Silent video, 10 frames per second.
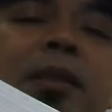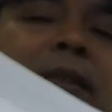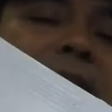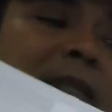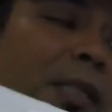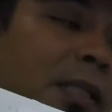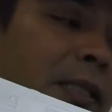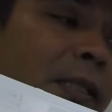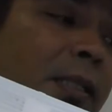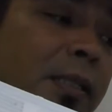see here,
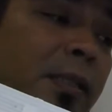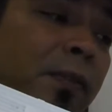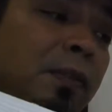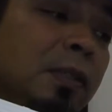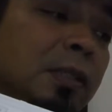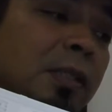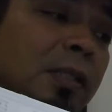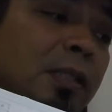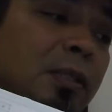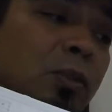the
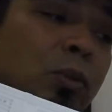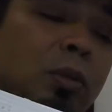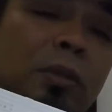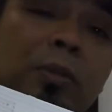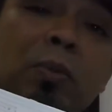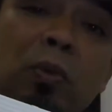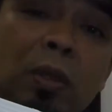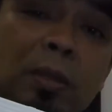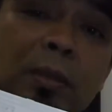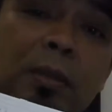finishing is smooth.
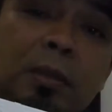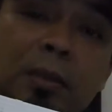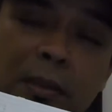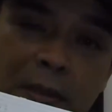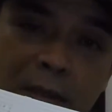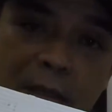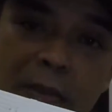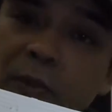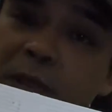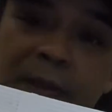
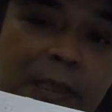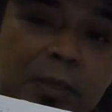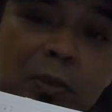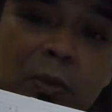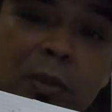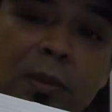It's really smooth.